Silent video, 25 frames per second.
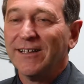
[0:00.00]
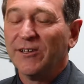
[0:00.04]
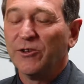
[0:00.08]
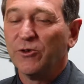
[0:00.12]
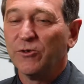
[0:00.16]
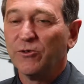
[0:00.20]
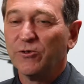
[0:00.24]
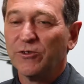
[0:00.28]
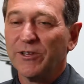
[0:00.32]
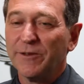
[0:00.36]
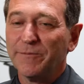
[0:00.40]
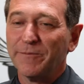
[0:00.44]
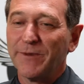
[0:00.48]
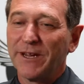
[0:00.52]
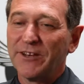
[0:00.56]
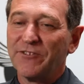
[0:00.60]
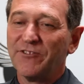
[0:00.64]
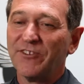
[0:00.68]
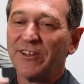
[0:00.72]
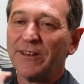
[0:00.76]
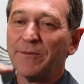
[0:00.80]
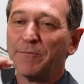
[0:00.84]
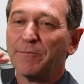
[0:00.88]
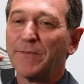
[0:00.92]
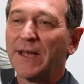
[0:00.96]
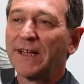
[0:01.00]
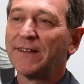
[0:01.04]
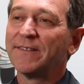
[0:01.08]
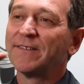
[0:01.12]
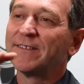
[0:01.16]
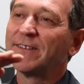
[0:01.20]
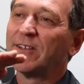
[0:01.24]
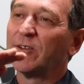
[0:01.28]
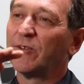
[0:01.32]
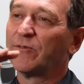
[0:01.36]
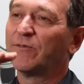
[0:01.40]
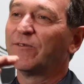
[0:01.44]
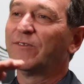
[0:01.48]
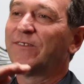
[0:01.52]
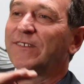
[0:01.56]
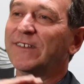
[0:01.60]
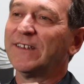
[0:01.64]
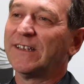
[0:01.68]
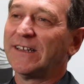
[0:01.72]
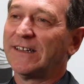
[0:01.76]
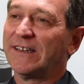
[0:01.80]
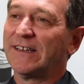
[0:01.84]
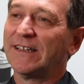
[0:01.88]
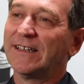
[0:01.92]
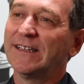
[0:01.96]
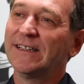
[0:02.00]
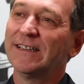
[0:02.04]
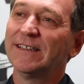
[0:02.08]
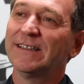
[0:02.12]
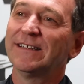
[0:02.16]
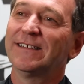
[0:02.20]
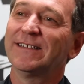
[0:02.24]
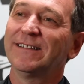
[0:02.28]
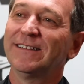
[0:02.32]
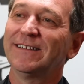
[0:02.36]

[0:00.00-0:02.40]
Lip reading: You could imagine bands of DNA